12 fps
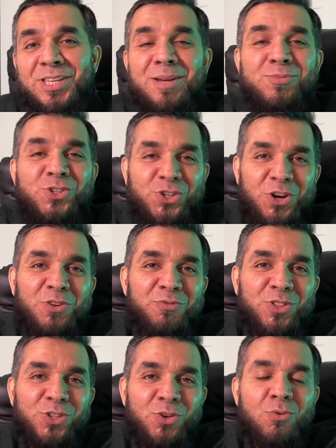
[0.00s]
that I'm sharing
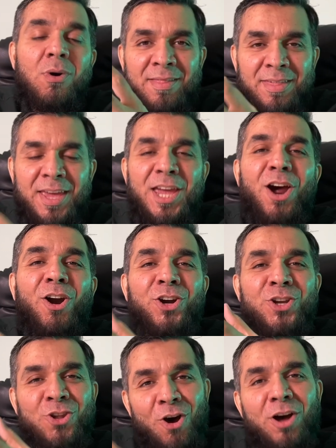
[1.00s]
with you, they
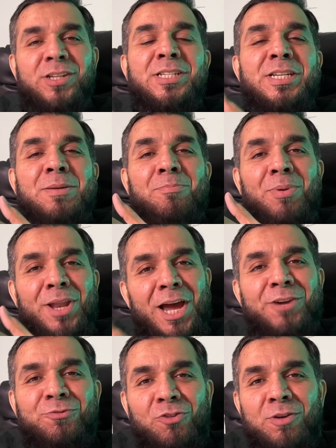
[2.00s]
are not
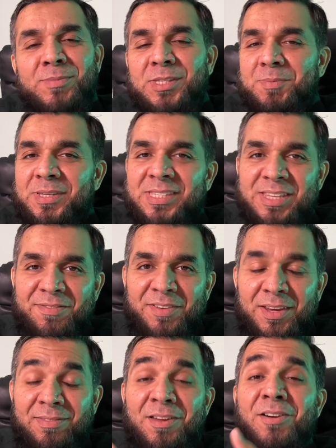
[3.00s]
platform
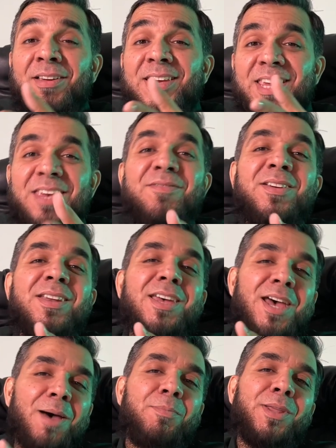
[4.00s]
specific. They're
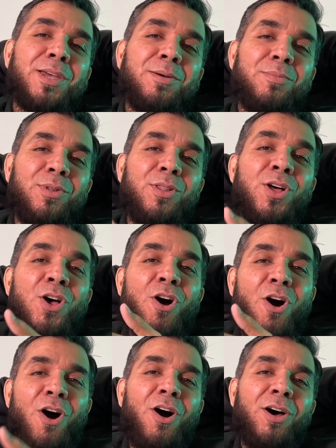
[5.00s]
even applicable
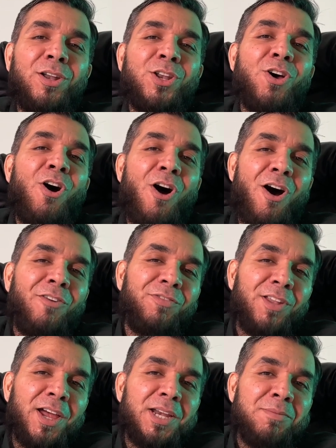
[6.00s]
on
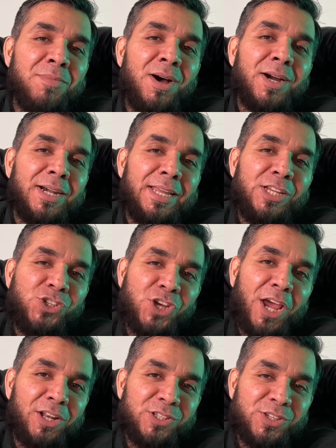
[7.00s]
offline marketing
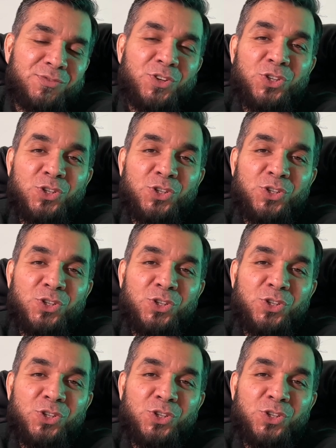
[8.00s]
channels. If you're